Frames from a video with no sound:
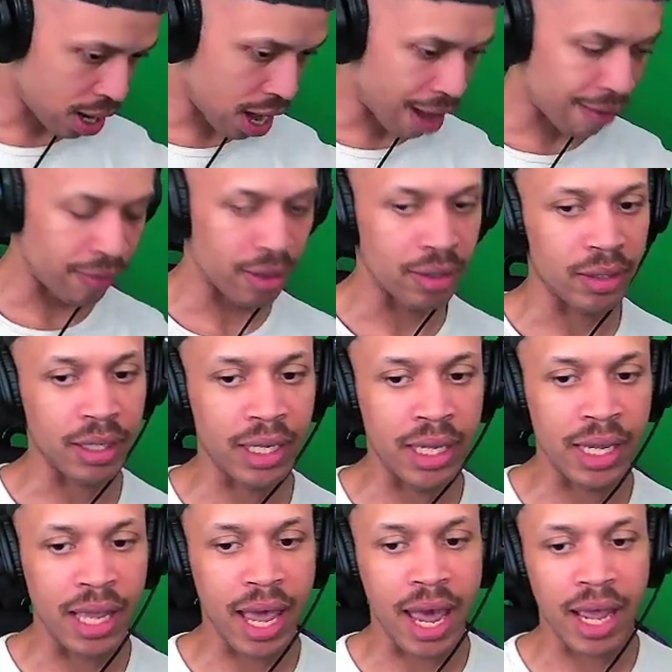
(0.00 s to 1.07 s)

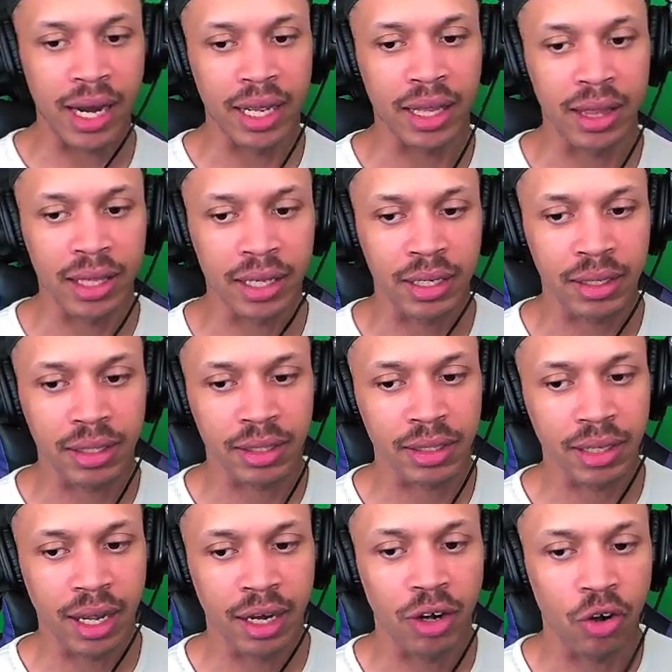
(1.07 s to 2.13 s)
obviously adding this
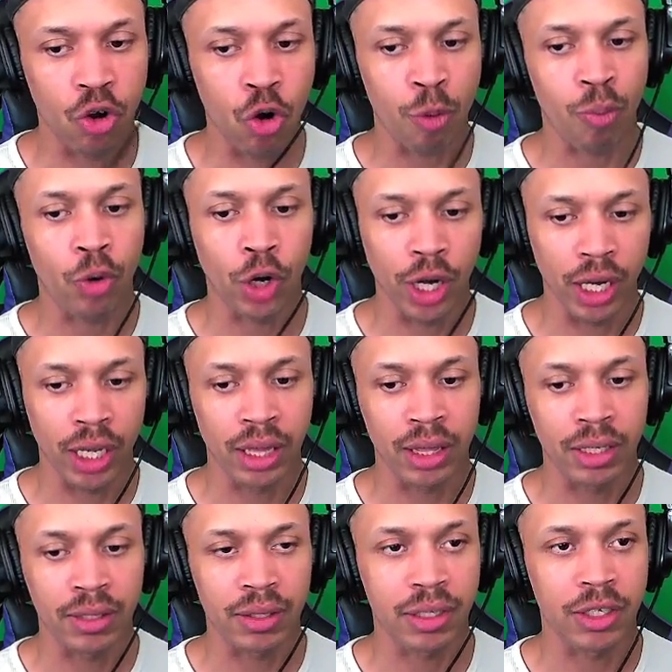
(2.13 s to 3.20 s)
and incorporating
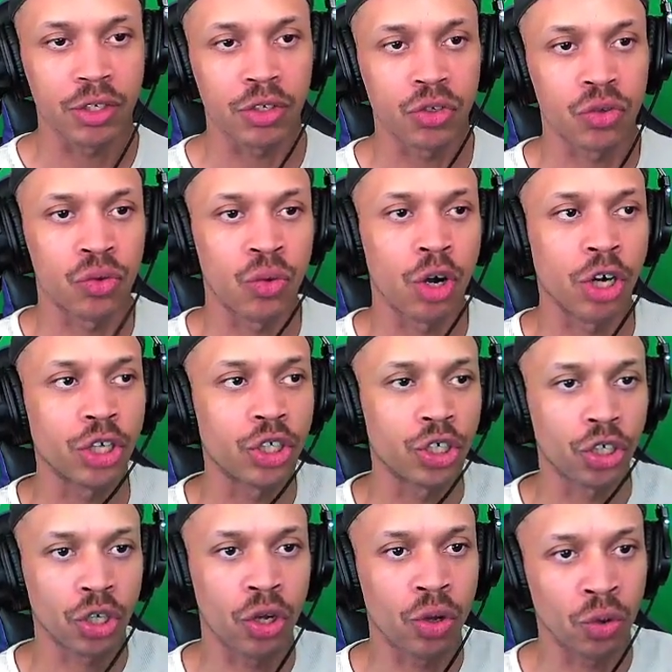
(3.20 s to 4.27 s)
this into our
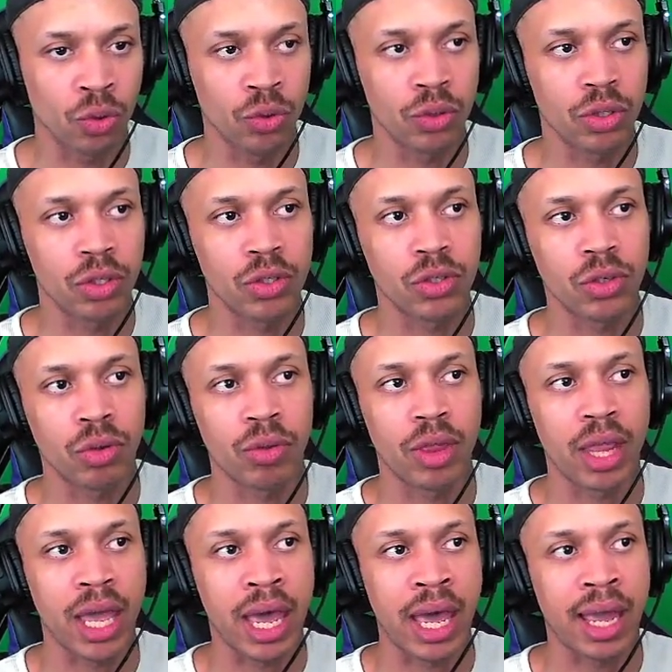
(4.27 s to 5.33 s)
shows so
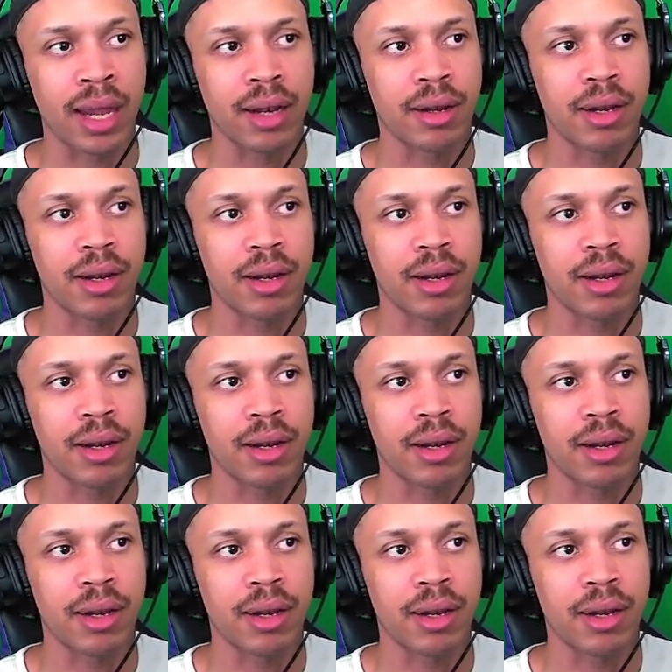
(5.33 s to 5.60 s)
that